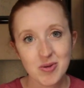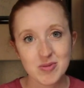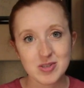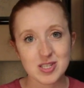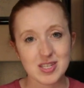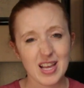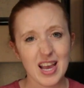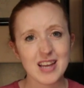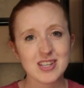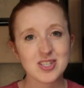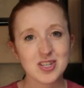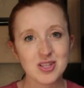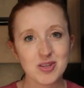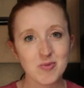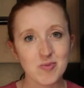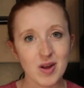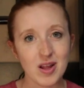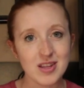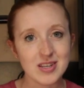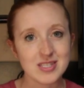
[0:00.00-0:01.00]
which is actually
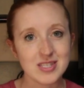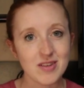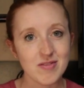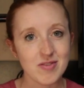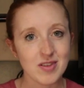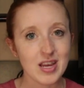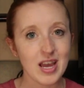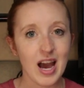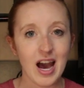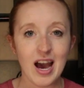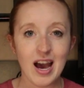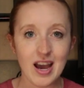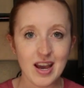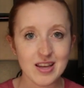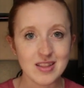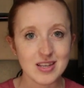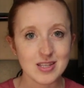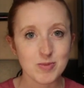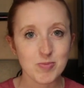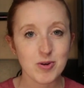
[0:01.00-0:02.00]
relatively
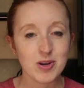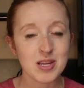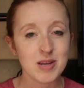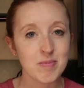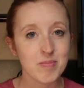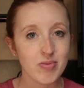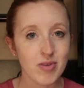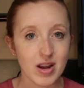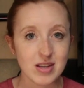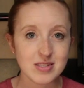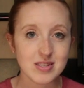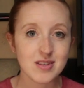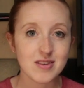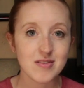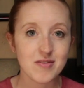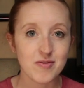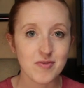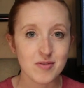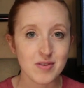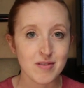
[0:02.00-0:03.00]
high. That's pretty
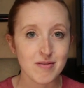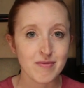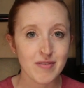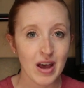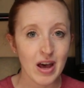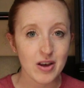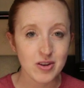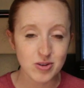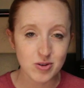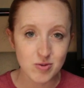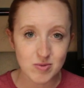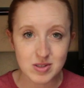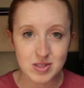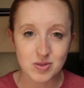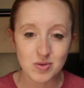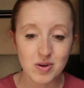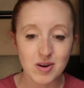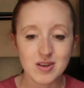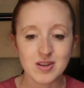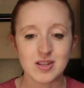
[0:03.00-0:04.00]
impressive for a value
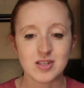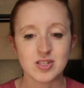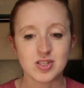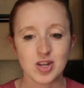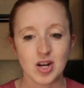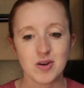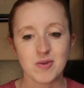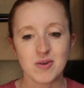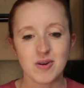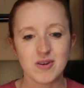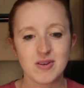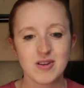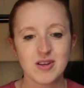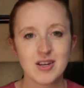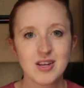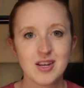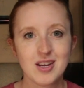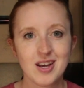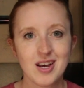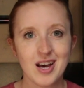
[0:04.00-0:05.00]
resort in general.
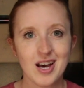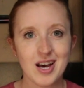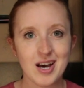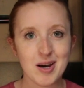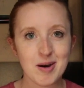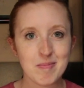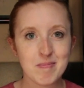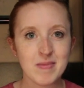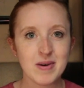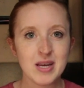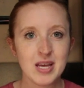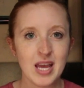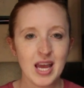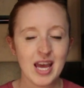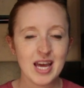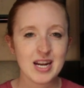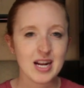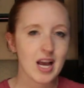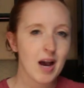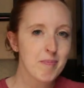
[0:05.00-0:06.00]
Um,
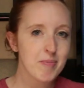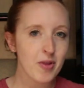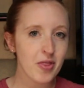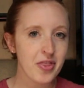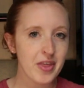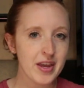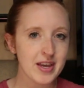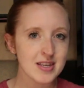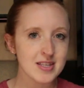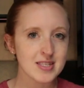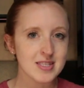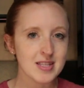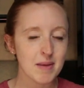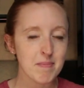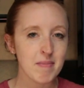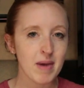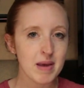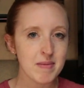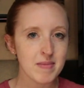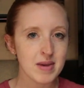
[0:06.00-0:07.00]
and a couple things
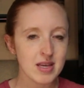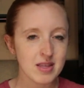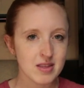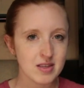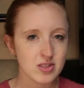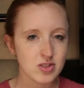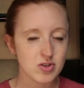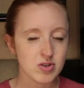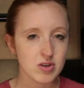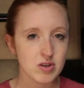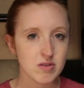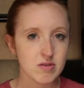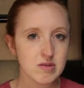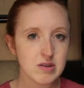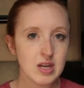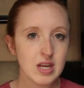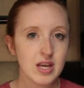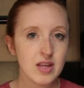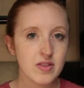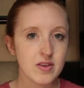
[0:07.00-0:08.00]
that might make this true.
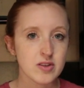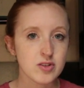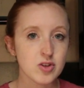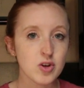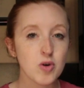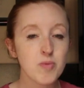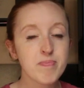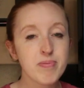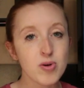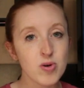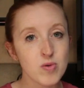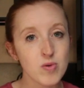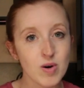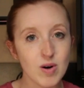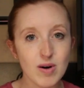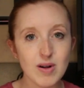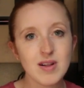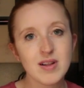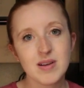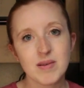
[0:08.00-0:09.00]
There's no
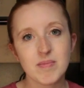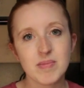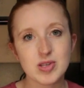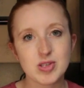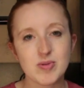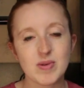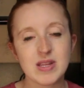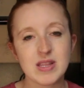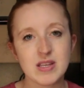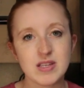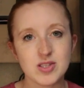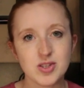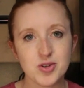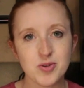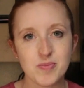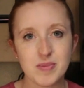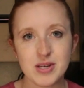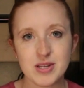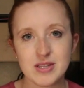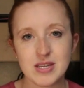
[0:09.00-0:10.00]
pool in between these
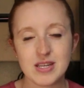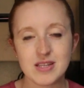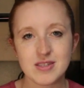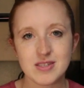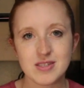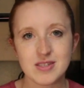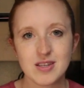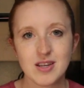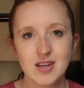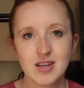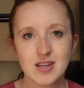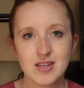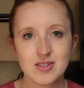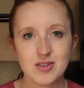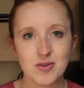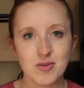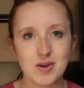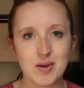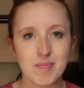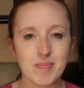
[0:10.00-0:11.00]
two buildings,
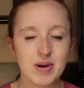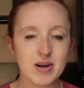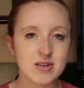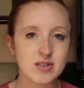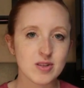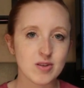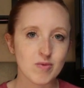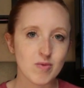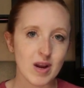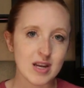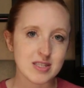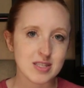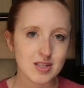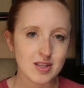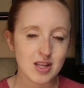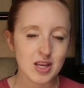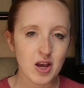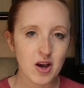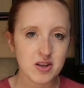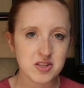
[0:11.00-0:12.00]
so compared to the rest
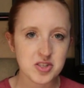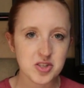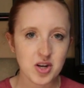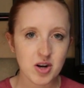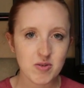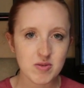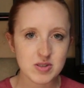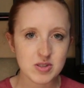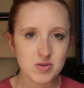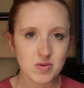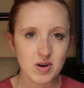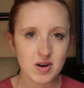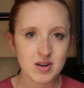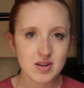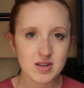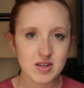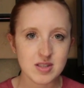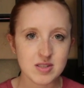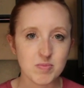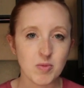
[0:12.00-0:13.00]
of the All Star
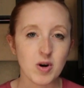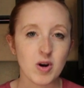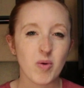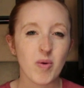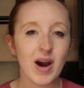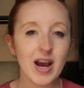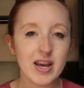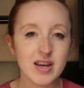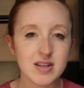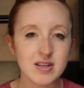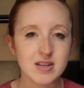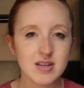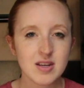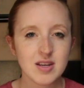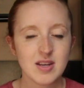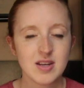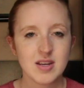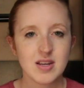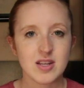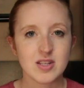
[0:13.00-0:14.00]
Resort, it's more quiet.
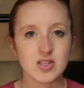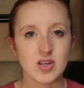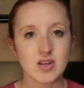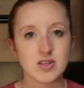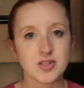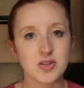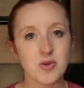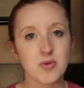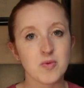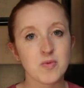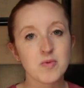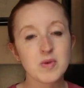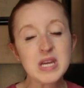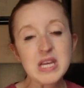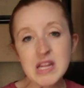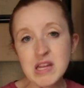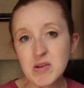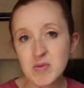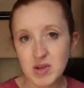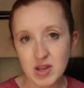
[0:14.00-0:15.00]
It's also
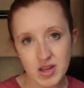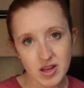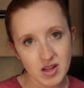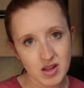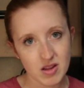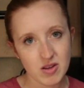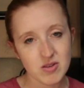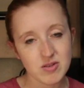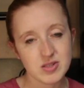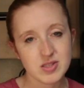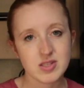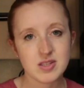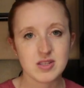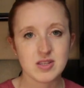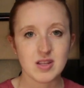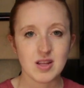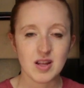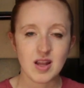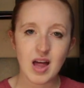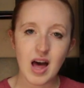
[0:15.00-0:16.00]
really, really close
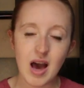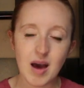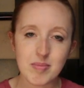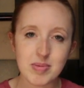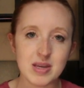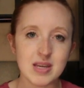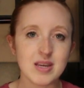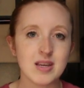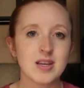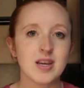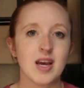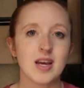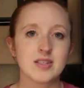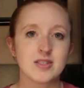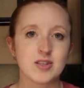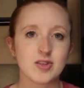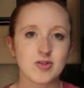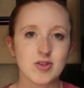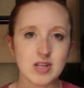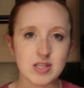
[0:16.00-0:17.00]
to the lobby and
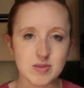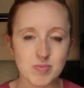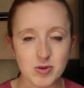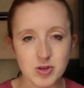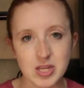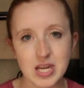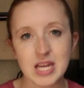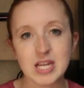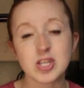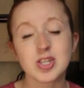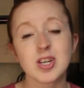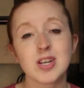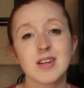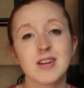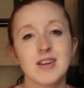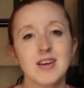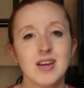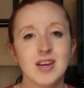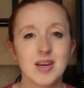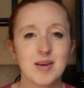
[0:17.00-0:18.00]
to
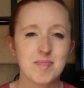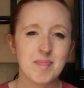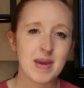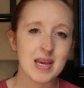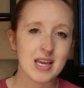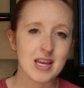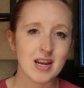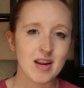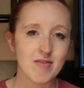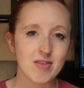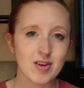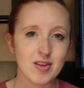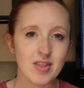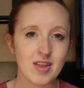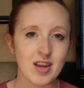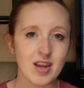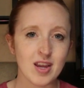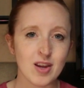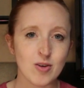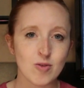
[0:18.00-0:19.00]
transportation, making
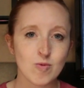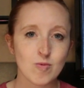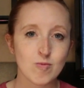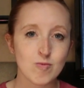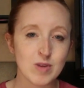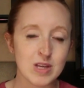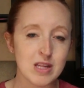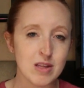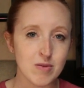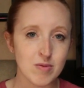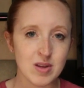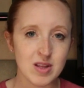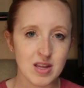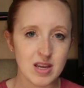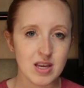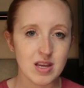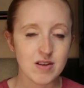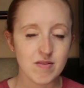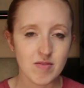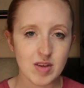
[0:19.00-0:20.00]
everything really,
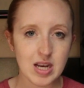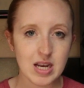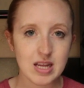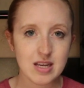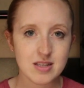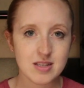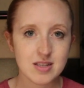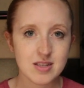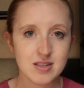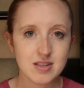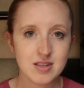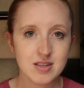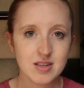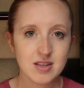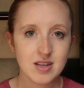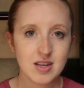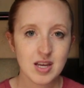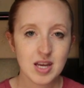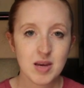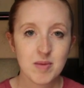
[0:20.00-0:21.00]
really convenient.
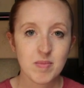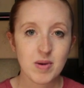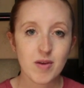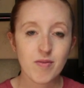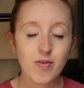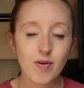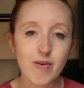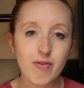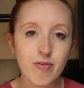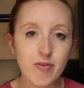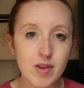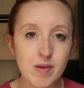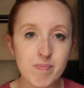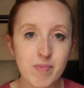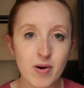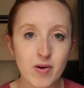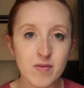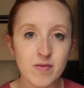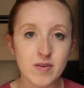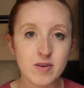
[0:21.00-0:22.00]
But if we
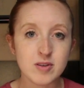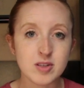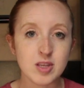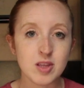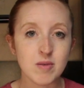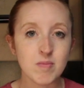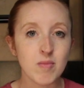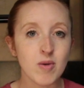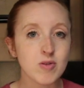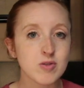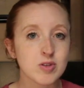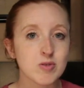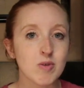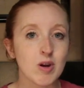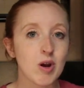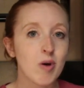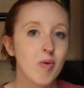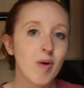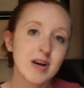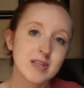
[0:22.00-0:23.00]
flip over to the most
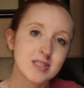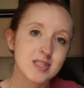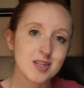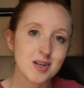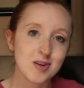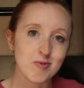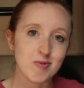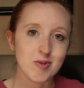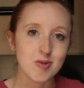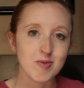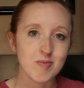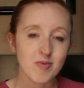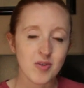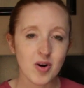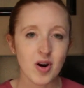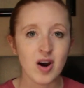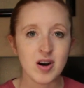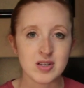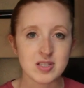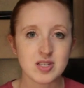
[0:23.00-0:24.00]
requested room
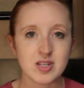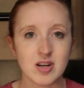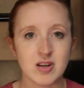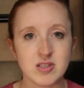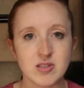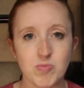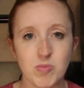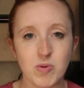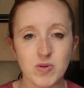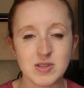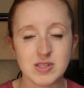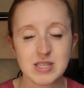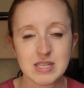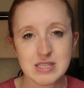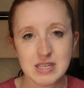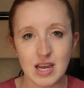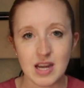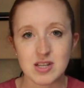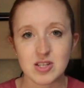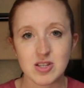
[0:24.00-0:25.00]
for All Star Sports,
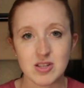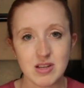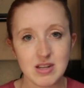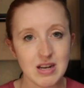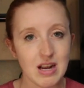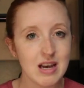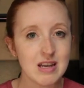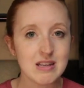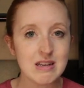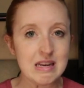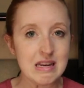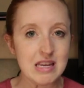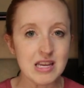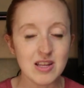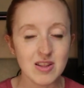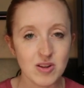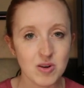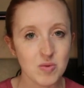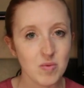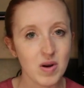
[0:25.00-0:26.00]
it's actually not in
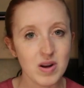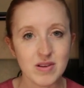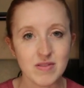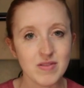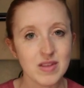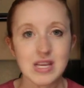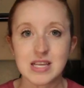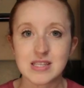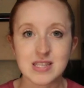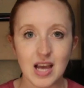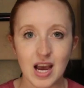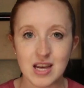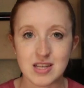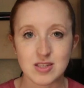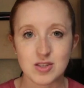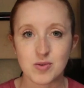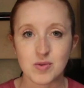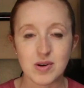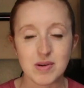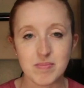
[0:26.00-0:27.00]
either one of these high
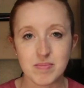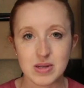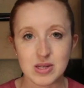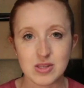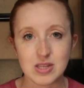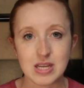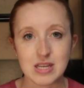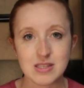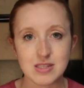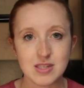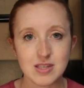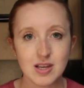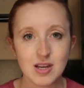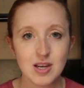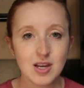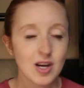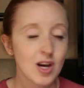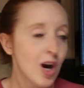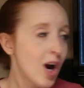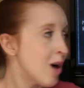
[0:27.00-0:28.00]
scoring buildings.
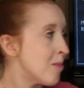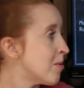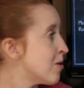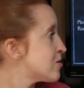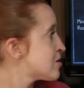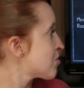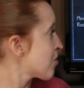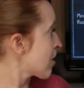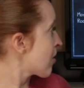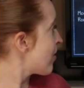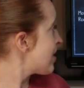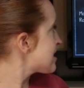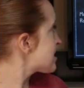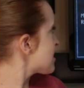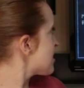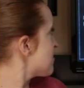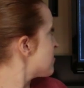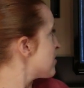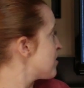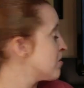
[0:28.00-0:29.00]
Our most
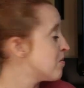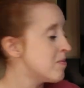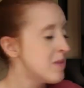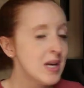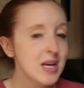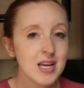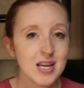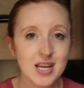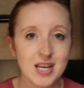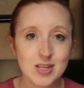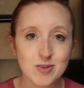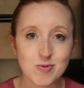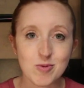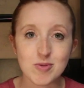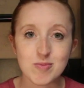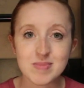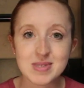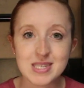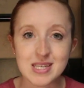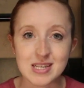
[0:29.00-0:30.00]
requested room is
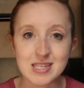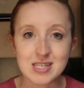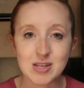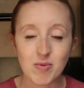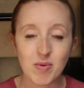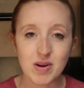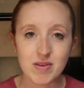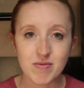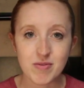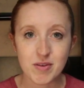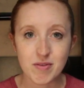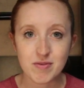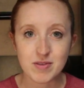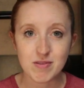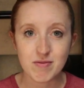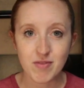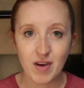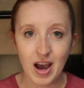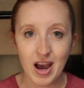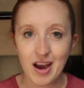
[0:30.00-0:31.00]
room
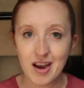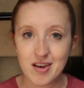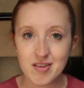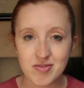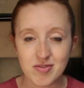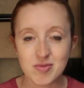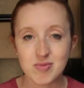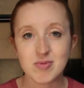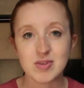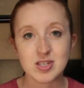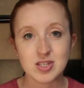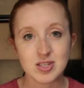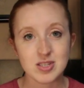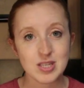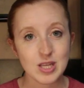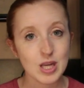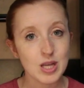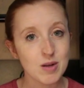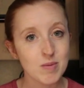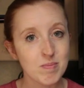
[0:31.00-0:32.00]
6155, which
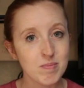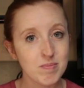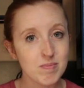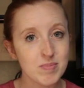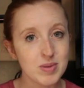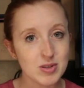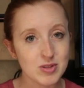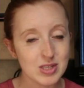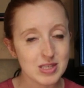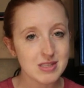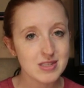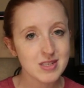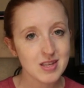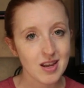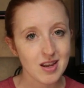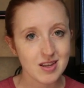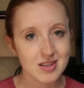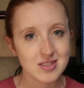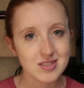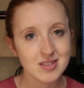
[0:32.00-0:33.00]
is in building
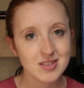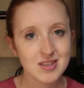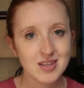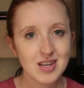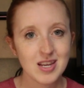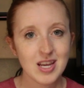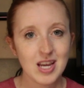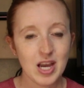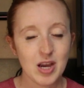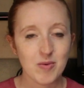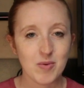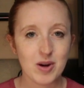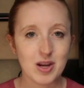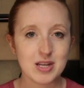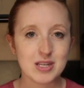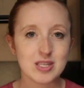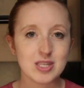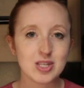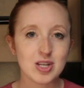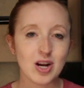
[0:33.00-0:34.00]
6. And we're
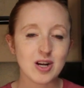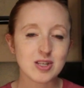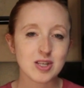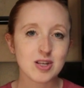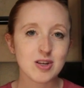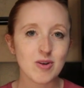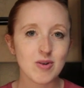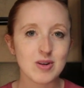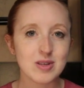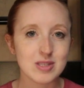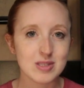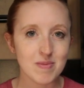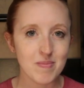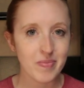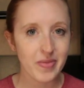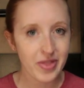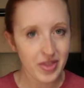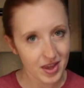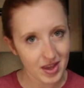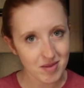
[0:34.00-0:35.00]
going to start to notice
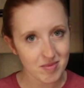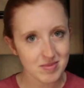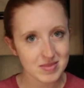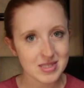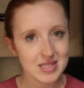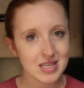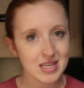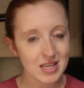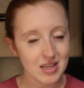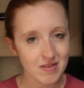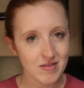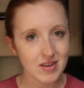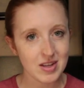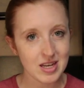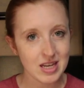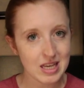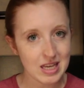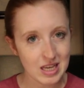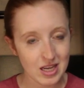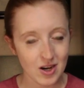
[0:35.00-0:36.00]
some themes
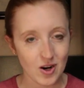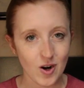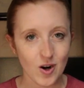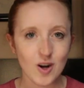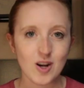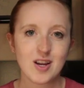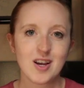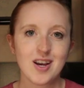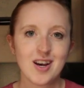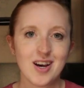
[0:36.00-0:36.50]
even here.